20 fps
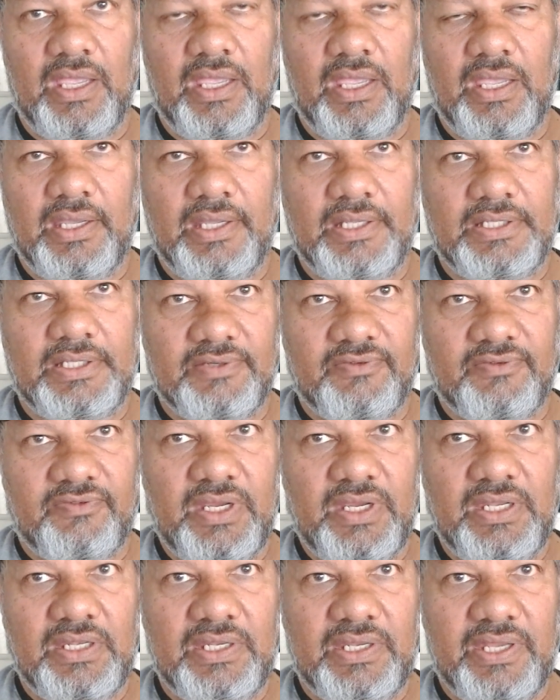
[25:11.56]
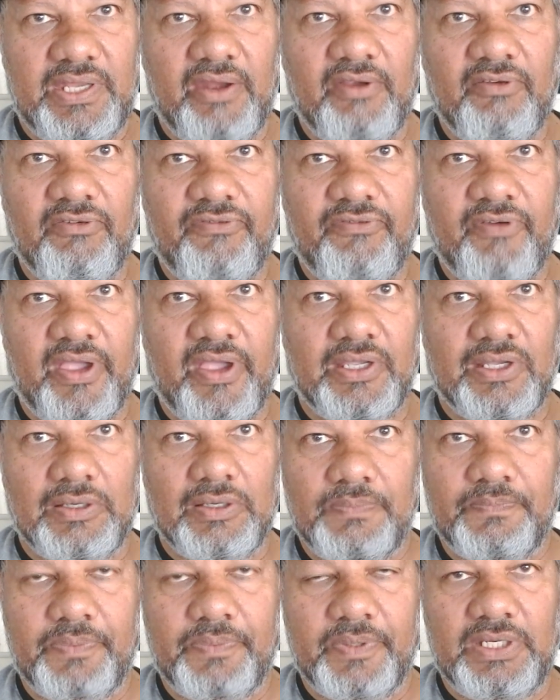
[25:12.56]
it's a very terrifying
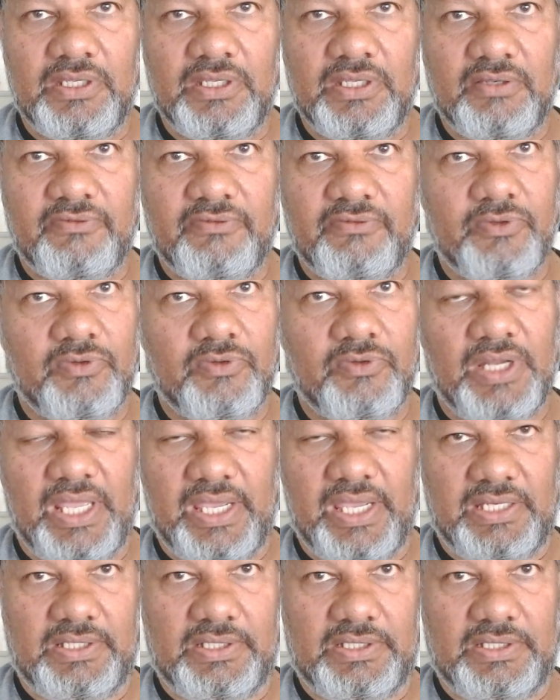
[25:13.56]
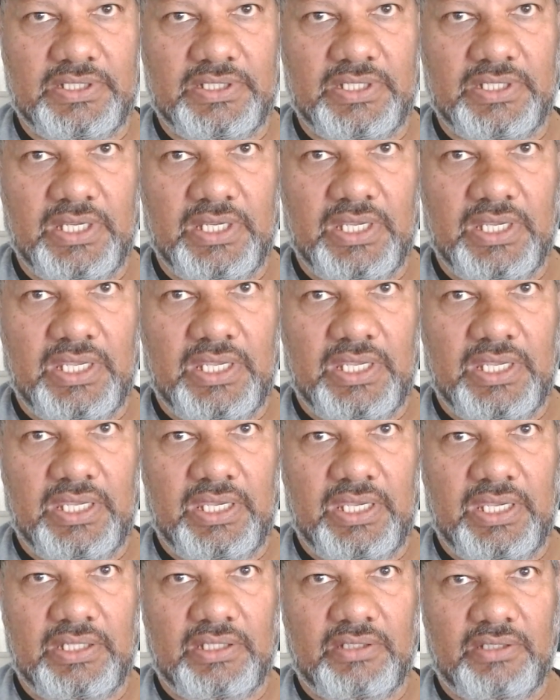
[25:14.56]
opening few lines,
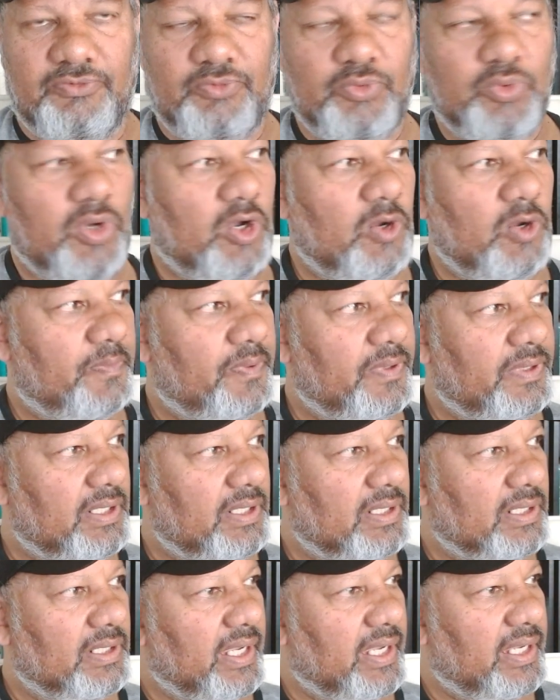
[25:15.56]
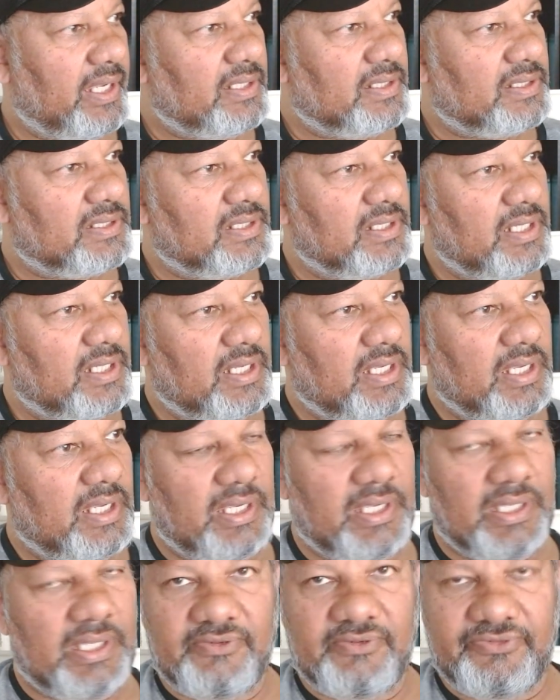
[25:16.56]
and the few opening lines
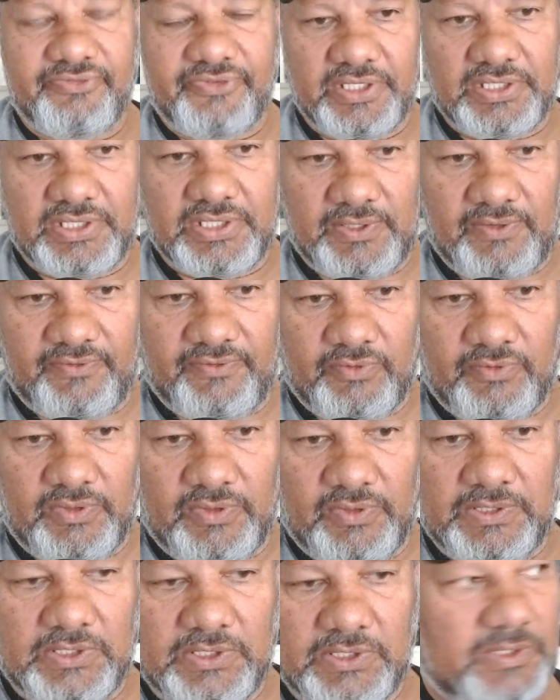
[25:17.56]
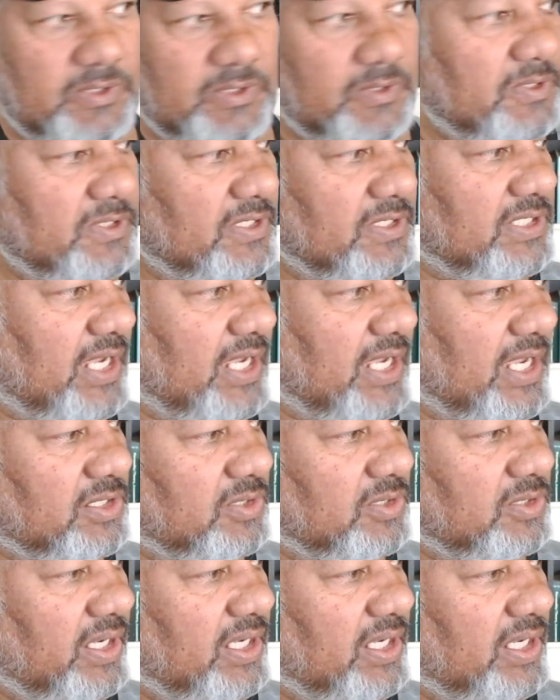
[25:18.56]
at first of all introduces,
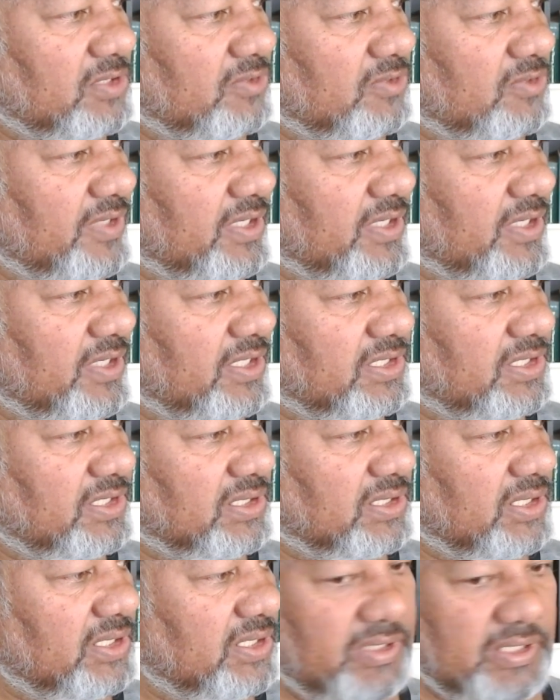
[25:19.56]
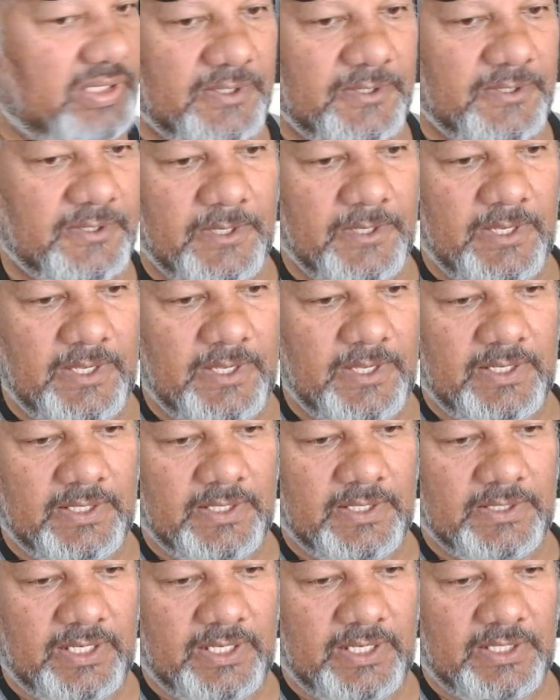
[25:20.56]
as you heard just now here,
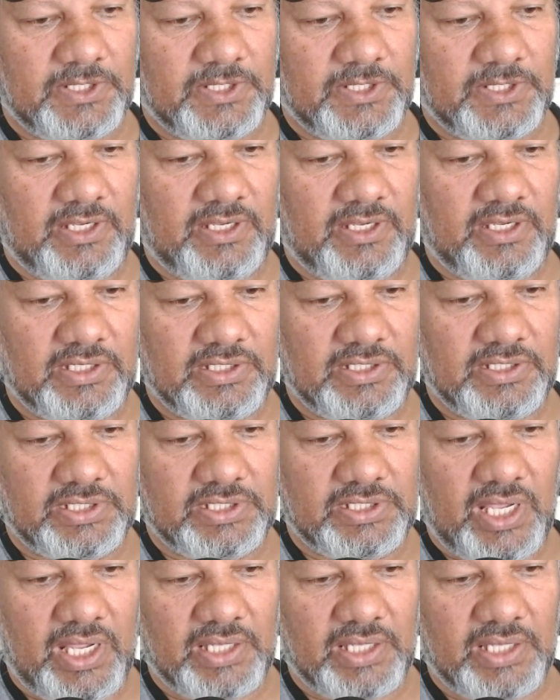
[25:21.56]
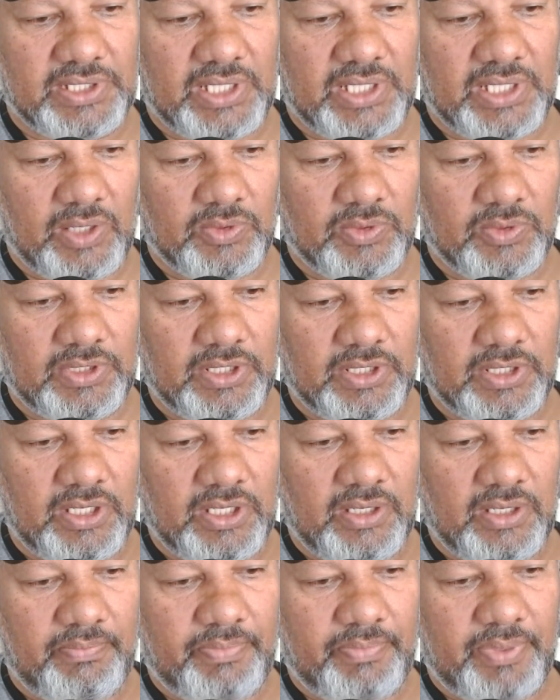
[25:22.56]
it actually starts out
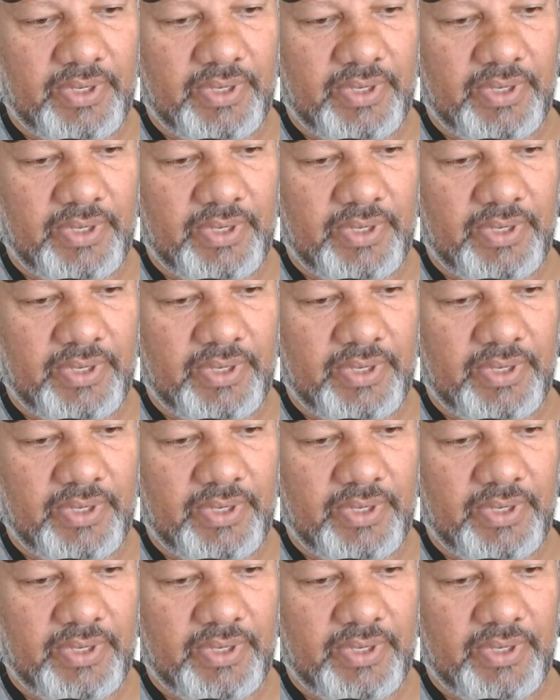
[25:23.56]
by